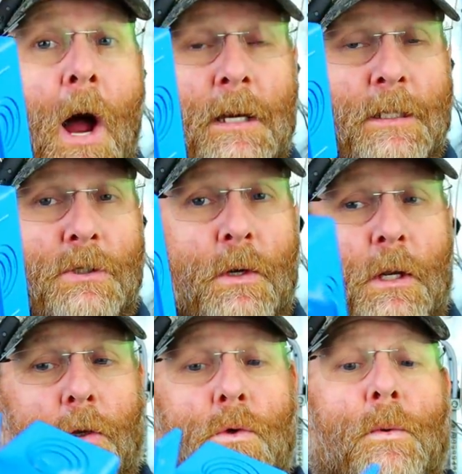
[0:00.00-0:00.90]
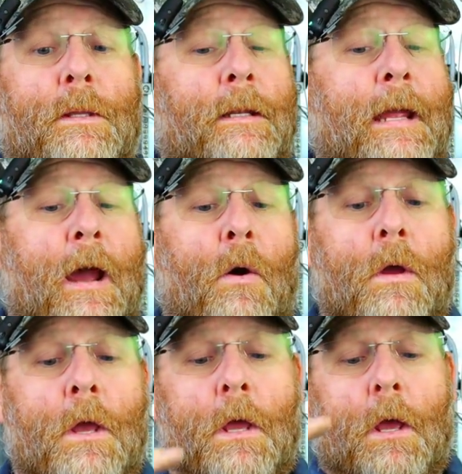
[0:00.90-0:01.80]
box that you can use with it. Now,
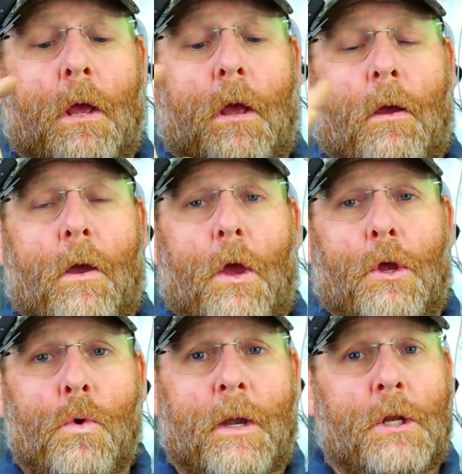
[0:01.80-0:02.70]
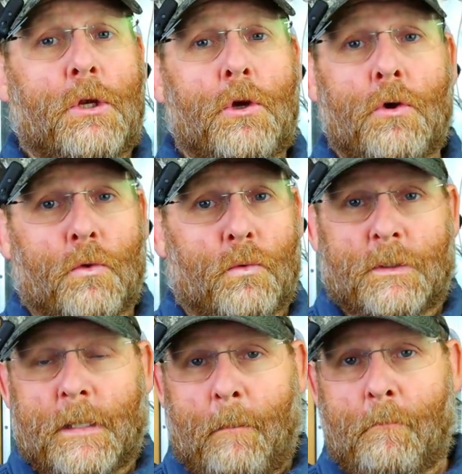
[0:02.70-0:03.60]
you can
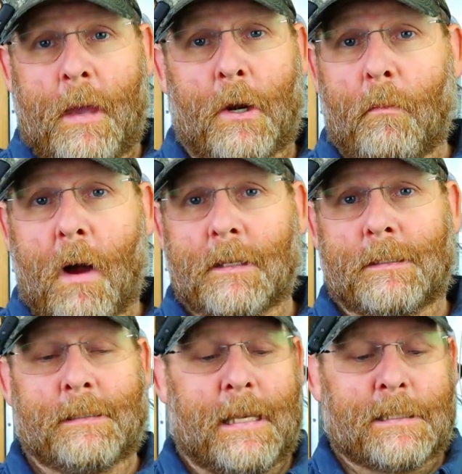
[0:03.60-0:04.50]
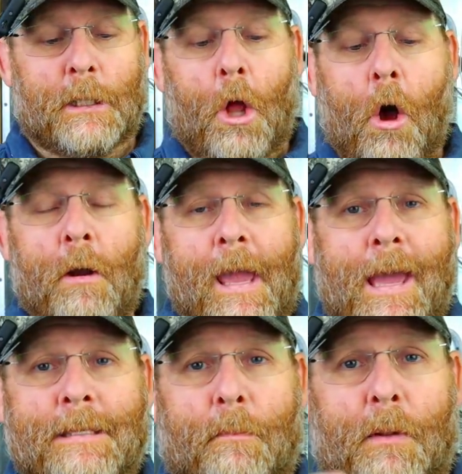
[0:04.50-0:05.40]
use metal boxes as long
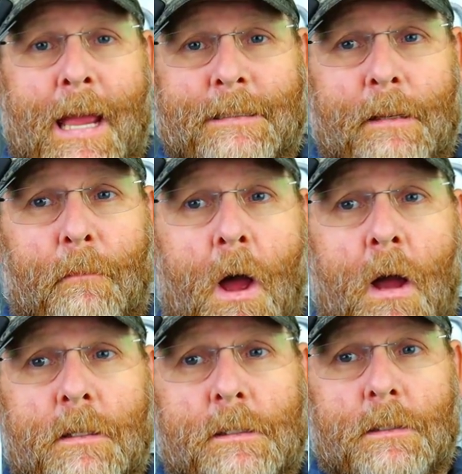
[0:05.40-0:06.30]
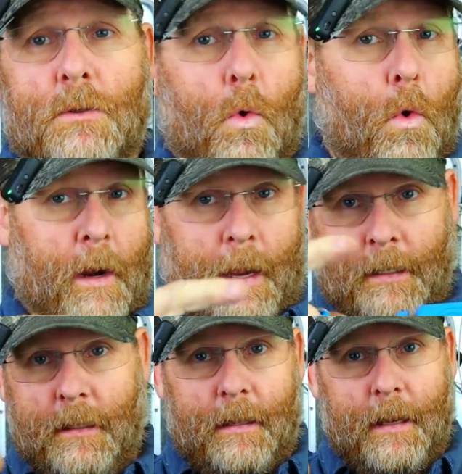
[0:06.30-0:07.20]
as a plastic box or
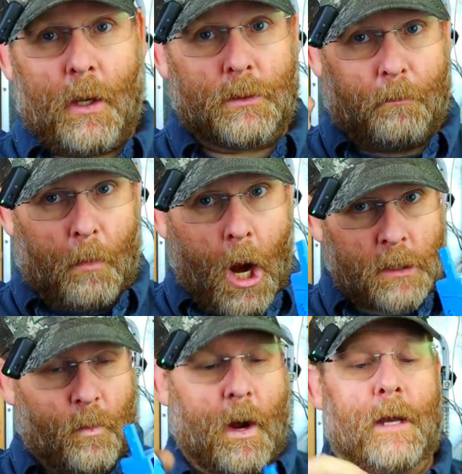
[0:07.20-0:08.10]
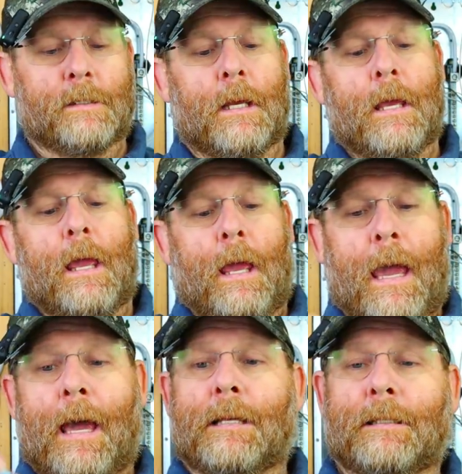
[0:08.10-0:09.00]
anything else box-wise
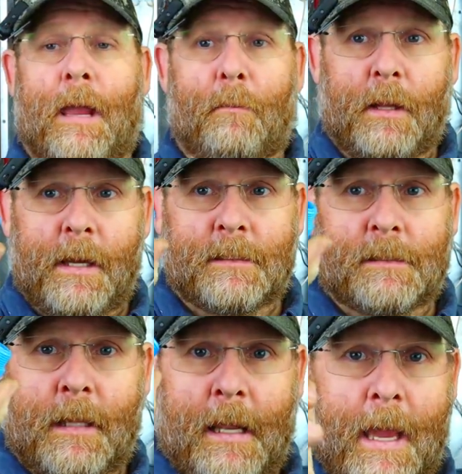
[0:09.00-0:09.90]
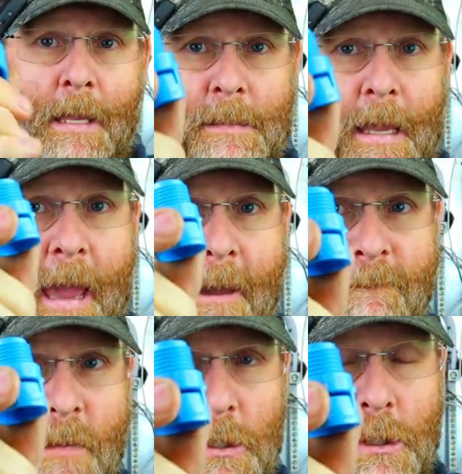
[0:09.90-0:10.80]
has a place that has a
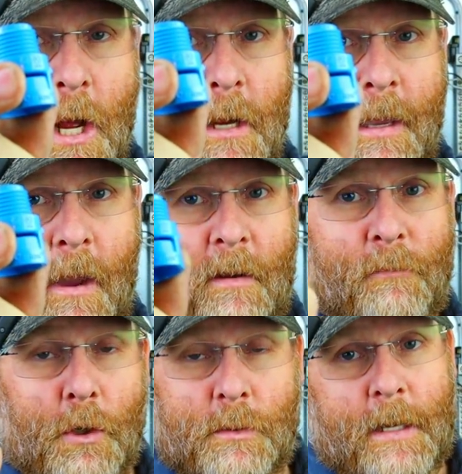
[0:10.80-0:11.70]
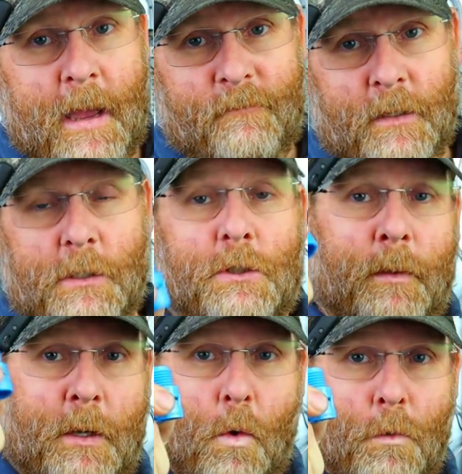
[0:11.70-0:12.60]
half inch knockout. If you're using half inch,
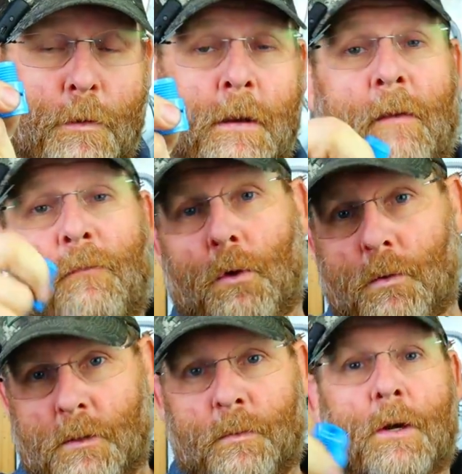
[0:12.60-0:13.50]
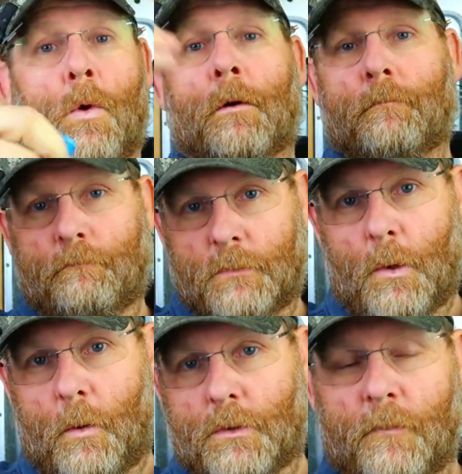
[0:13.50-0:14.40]
three quarter, if you're using three quarter, so
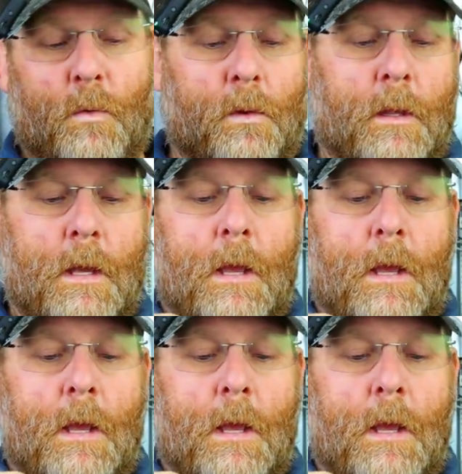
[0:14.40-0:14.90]
on and so forth.